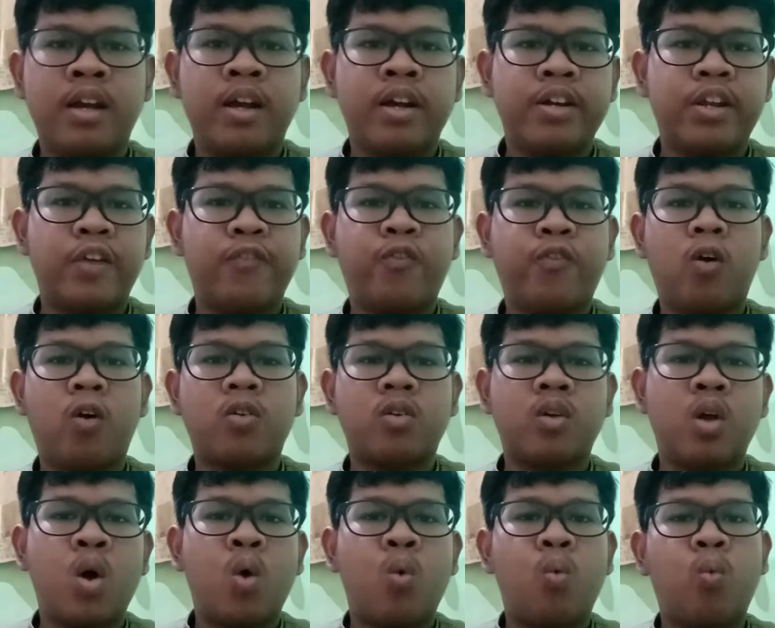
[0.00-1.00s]
Therefore,
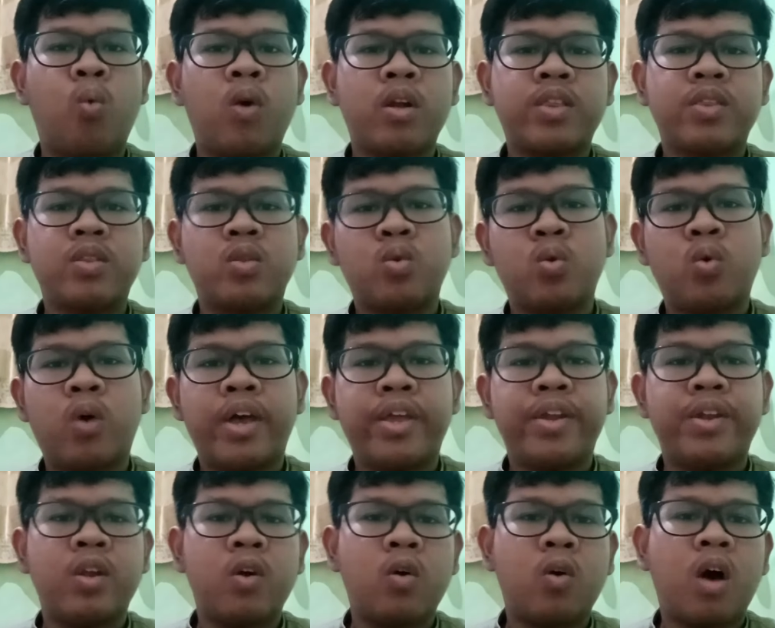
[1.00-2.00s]
what do
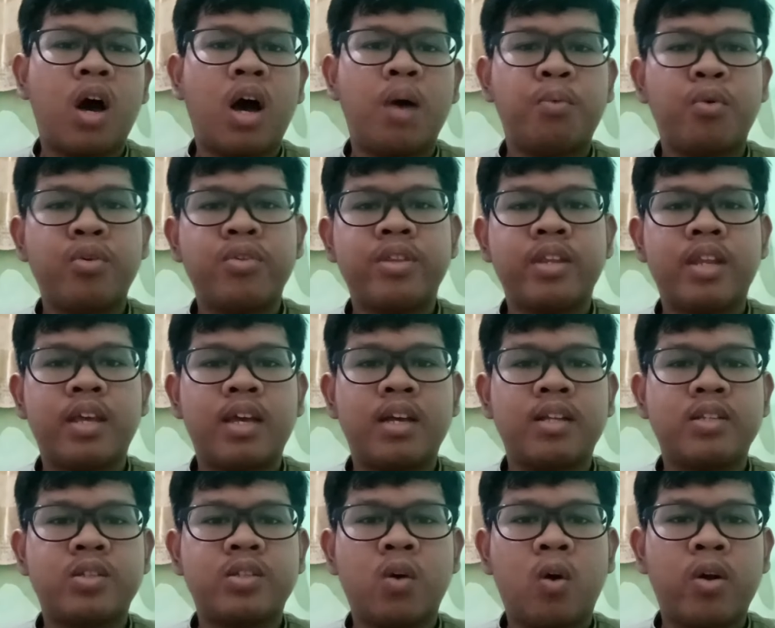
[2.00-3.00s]
I know about
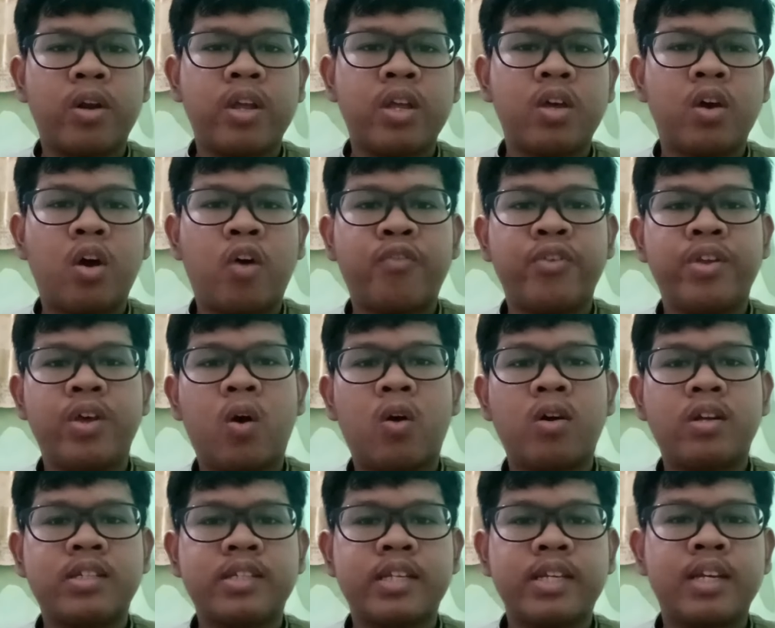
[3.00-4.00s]
the theory of the
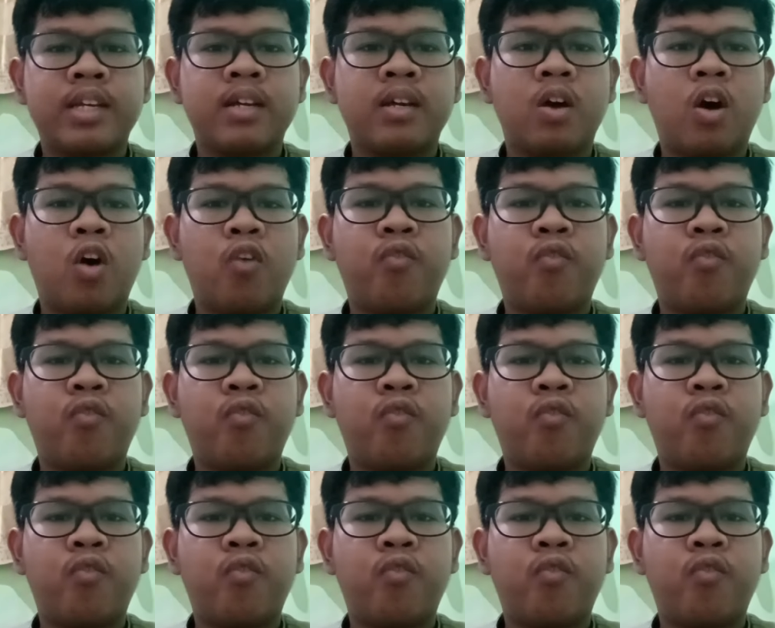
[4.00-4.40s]
origin of